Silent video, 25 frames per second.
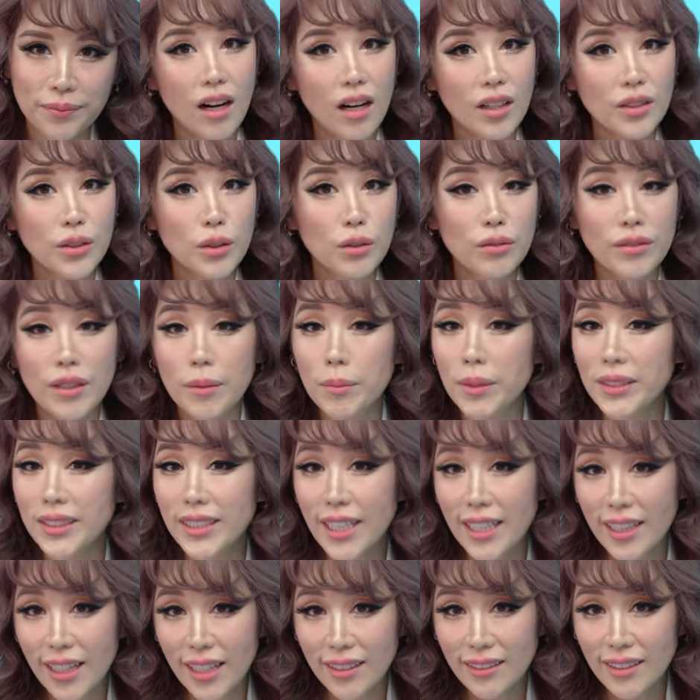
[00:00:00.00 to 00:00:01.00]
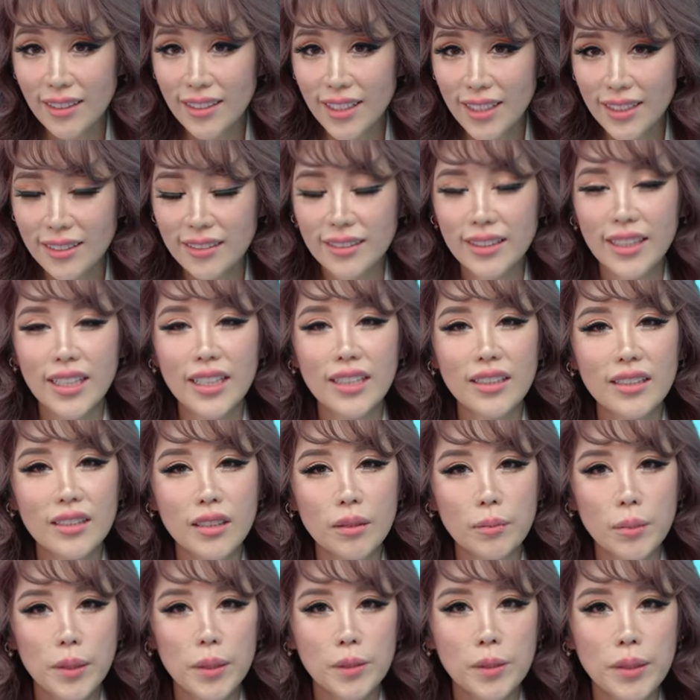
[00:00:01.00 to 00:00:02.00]
On November 2nd, the next day,
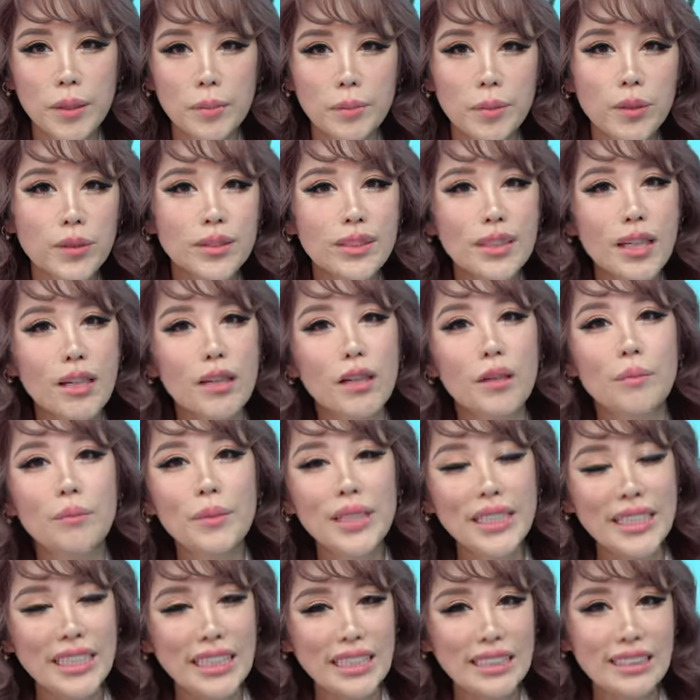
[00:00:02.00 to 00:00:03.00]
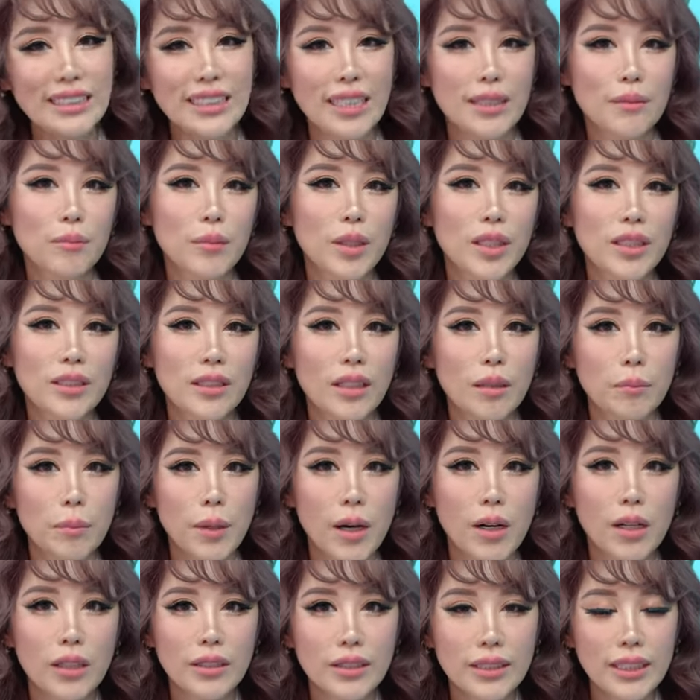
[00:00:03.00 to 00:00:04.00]
WP puts out a media statement
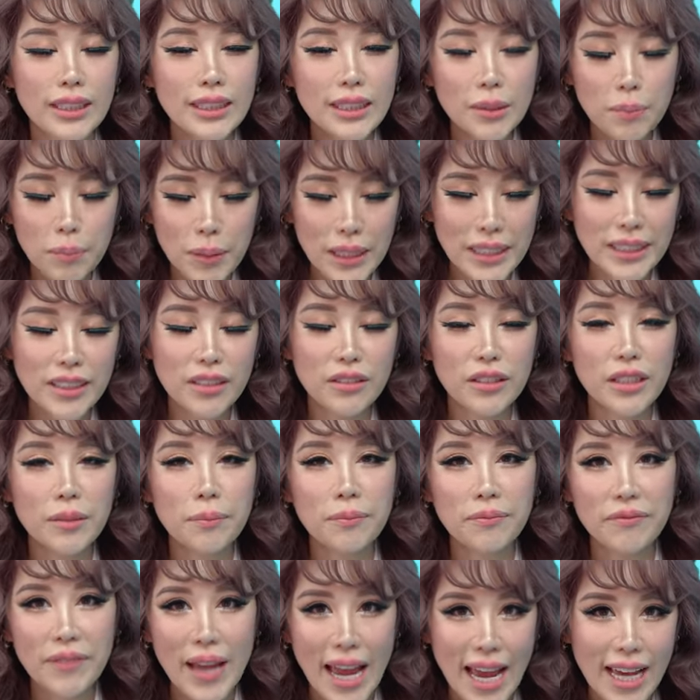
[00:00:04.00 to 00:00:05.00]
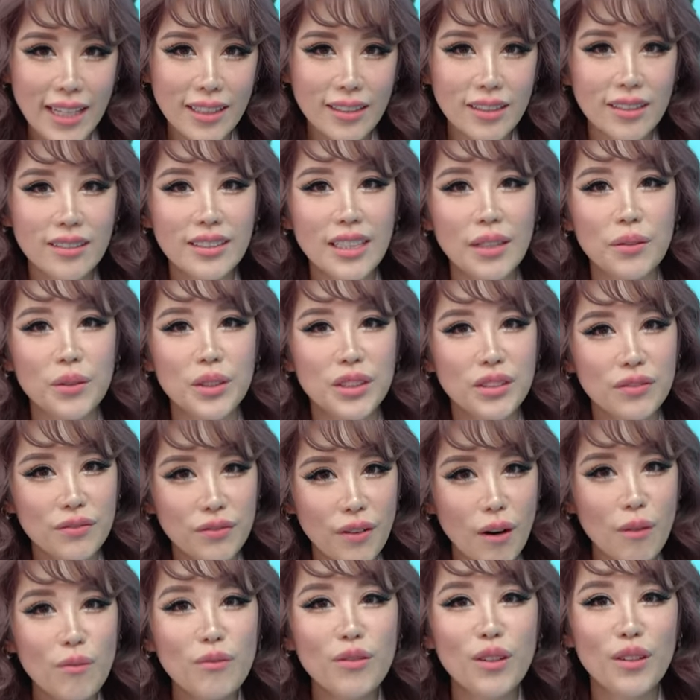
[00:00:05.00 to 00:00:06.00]
about a disciplinary panel that was
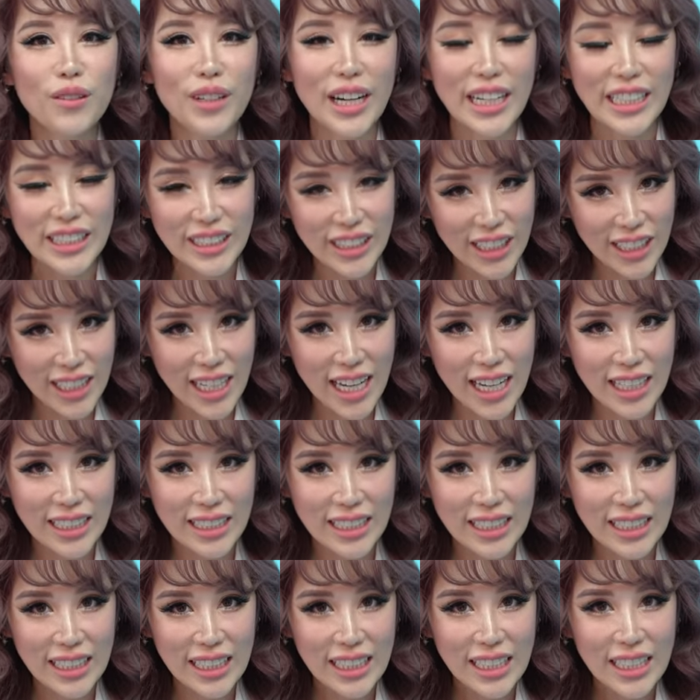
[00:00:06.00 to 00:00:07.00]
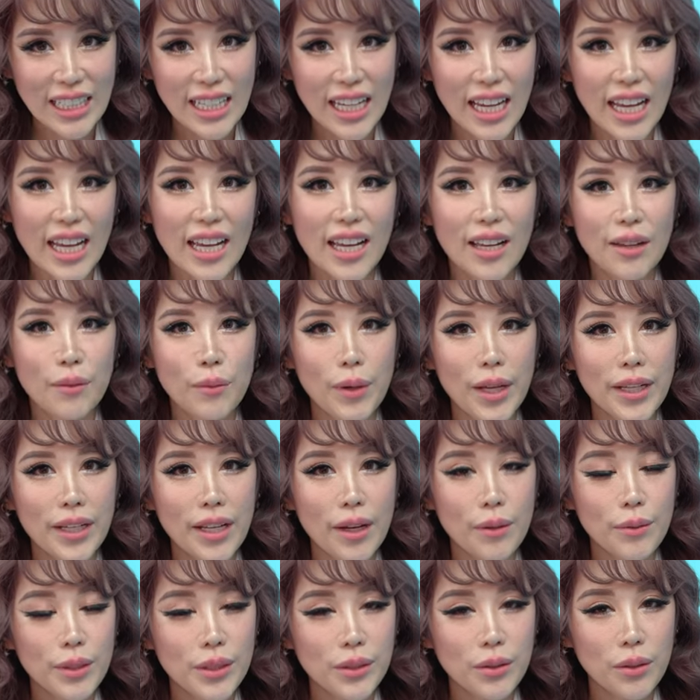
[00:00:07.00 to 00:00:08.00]
formed for Raeesah Khan. And when
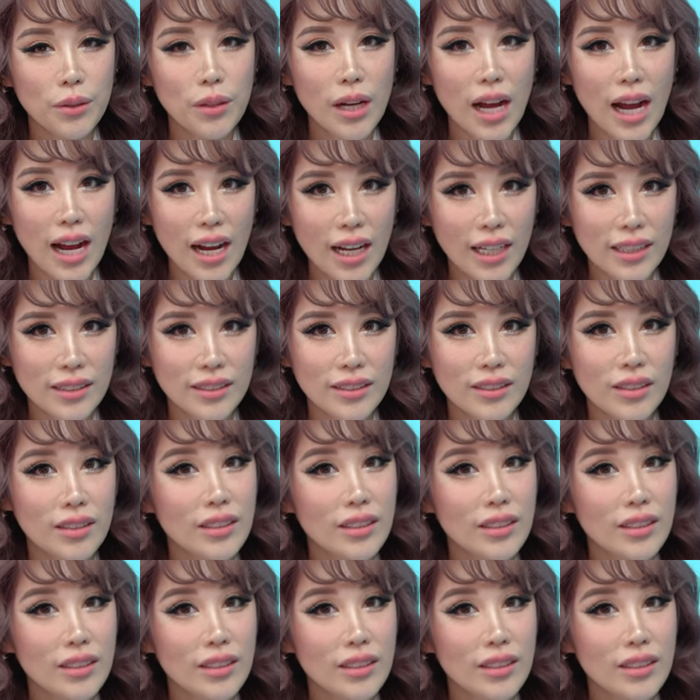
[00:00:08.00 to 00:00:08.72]
Edwin Tong asked,